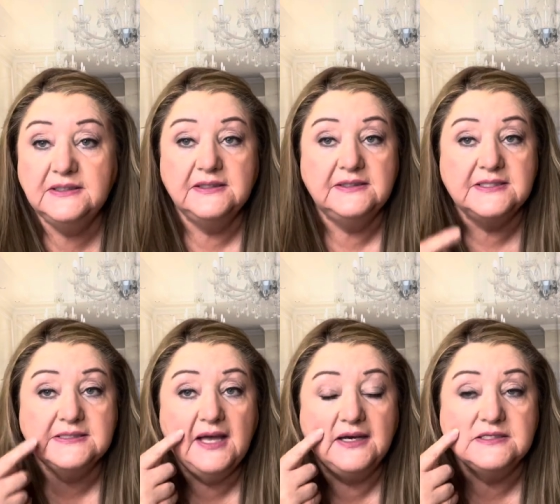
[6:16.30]
this
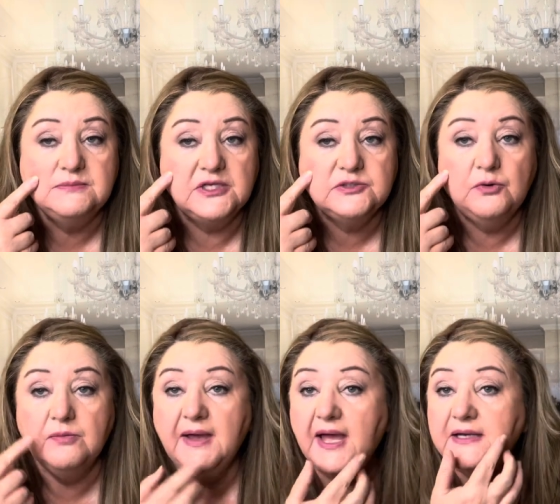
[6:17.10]
side is much more
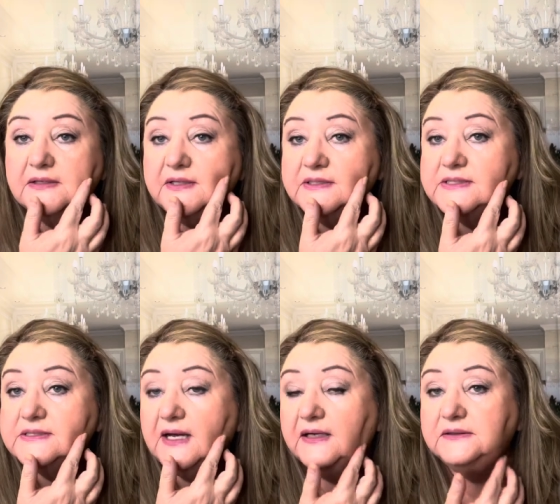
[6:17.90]
matte than this
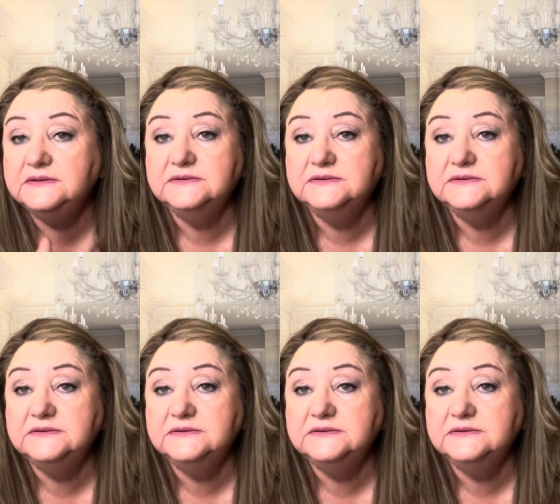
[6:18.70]
side.